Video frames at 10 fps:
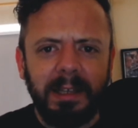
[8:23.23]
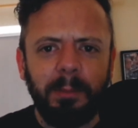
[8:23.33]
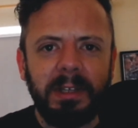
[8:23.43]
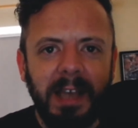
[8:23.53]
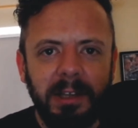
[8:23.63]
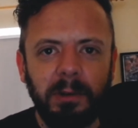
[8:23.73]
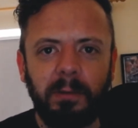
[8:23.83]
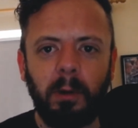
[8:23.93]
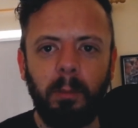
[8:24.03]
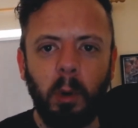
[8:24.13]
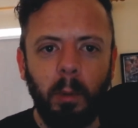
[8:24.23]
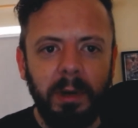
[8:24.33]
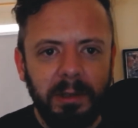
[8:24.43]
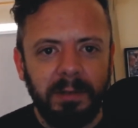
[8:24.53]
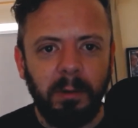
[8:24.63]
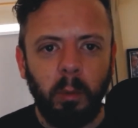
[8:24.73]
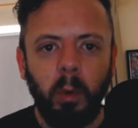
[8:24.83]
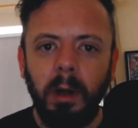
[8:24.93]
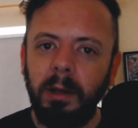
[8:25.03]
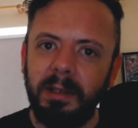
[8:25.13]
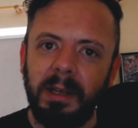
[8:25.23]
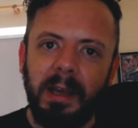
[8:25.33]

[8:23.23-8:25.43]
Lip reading: the potential for a more beautiful world